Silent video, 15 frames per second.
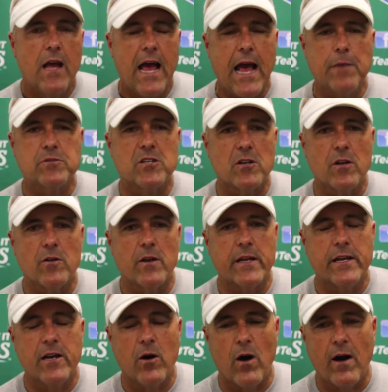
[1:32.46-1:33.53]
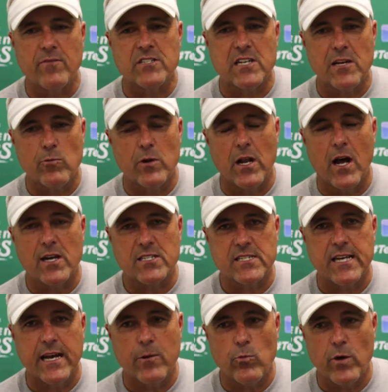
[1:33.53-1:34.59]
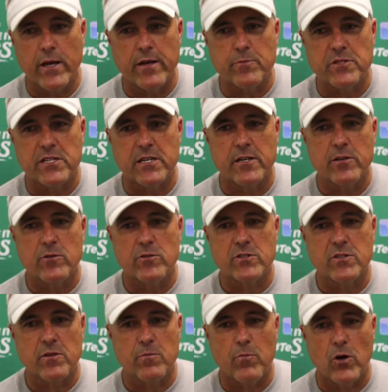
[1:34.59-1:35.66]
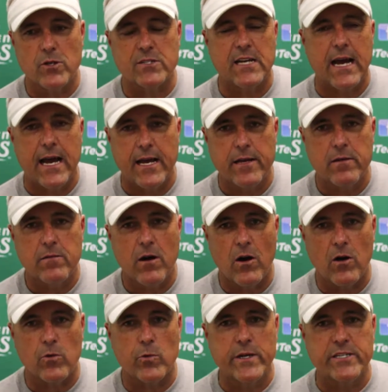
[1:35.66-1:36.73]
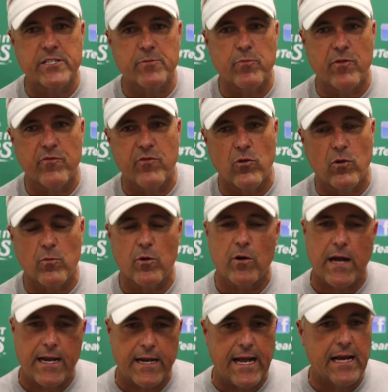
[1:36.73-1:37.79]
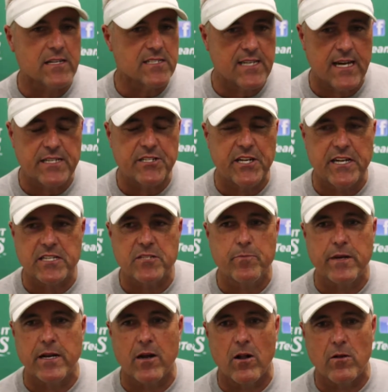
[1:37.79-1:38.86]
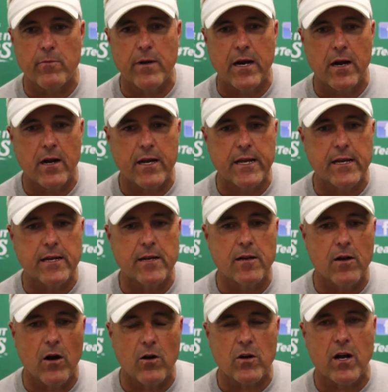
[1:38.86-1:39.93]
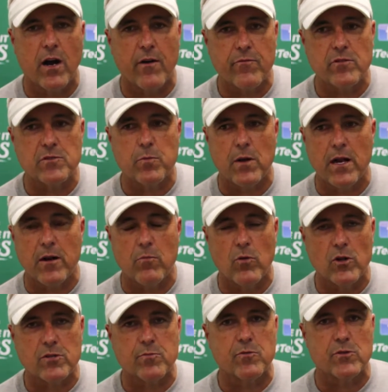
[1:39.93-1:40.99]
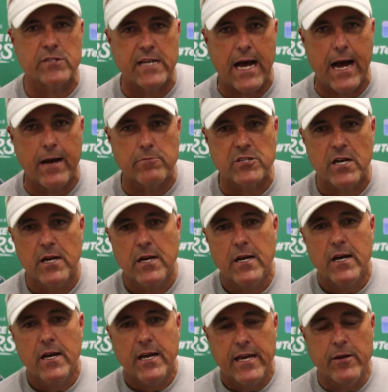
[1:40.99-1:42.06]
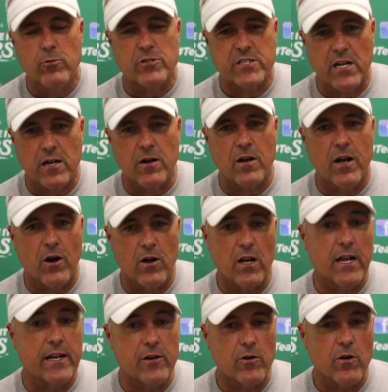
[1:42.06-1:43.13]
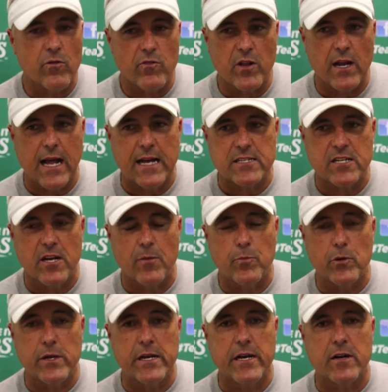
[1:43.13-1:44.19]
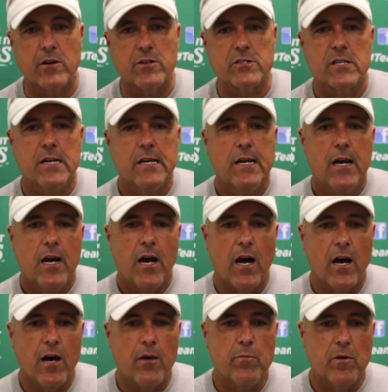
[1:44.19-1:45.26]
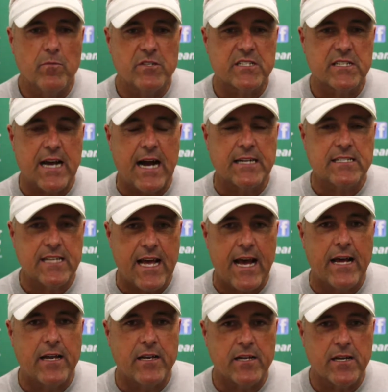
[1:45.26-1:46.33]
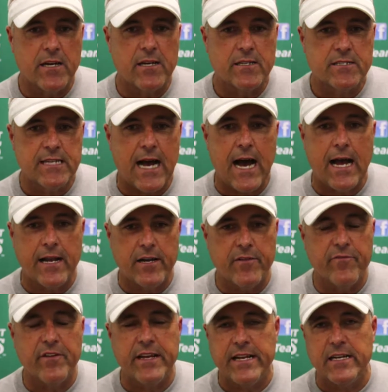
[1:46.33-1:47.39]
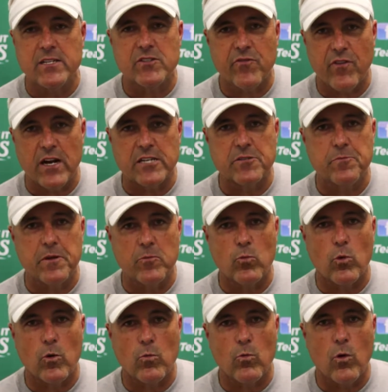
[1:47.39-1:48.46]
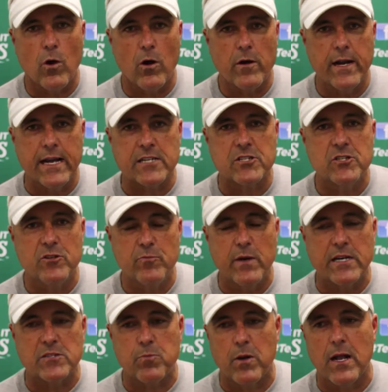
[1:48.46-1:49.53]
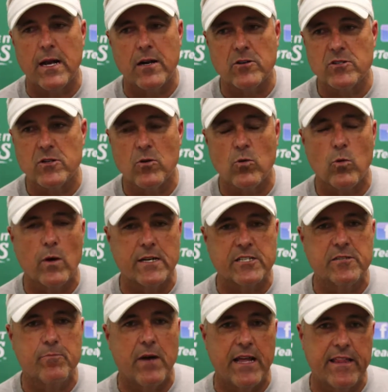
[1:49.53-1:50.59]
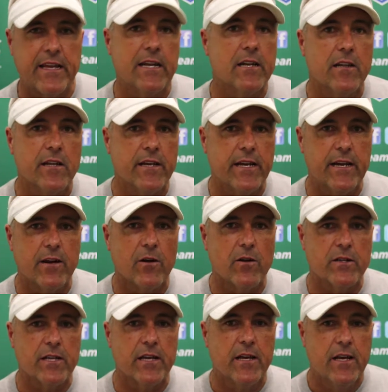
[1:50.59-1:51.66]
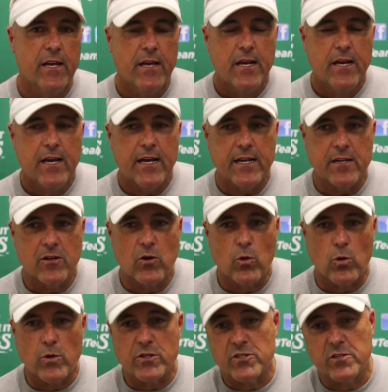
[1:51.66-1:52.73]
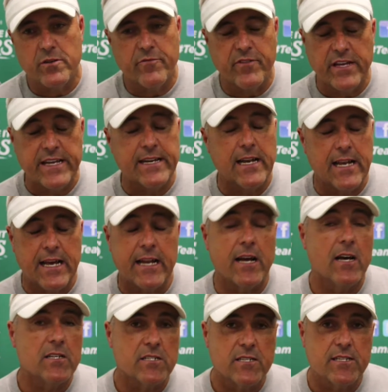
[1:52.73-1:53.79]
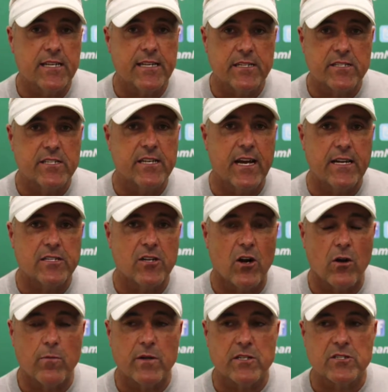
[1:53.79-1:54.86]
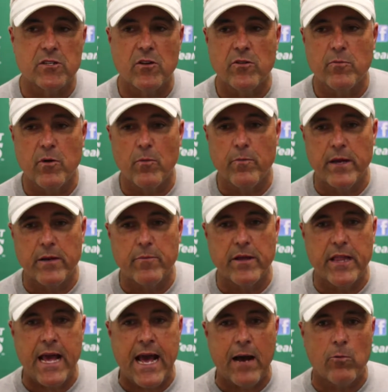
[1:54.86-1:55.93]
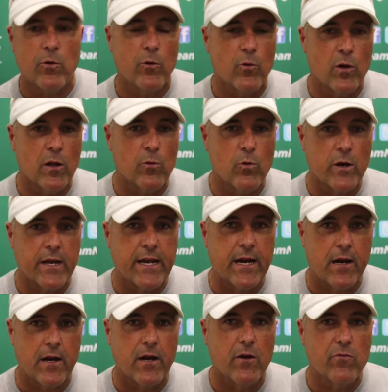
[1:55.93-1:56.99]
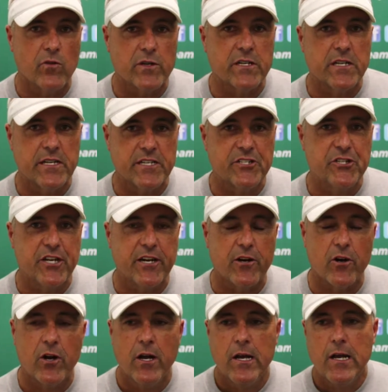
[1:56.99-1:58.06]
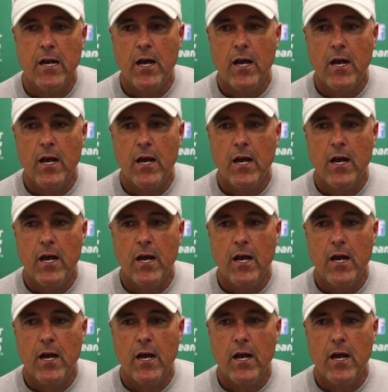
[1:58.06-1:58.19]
Absolutely. You know, obviously we lost Tate Williamson, who's a multi all region performer, had an outside chance to be an All American and an All Conference player multiple times. He was clearly our leader over the last couple years. Uh, but besides that, uh, Ty and Naveed as freshmen were, were, our next two best players, no question, by the end of the year. The, and of course, Naveed led us at the NCAA tournament, so the momentum of that we really want to carry over into this year.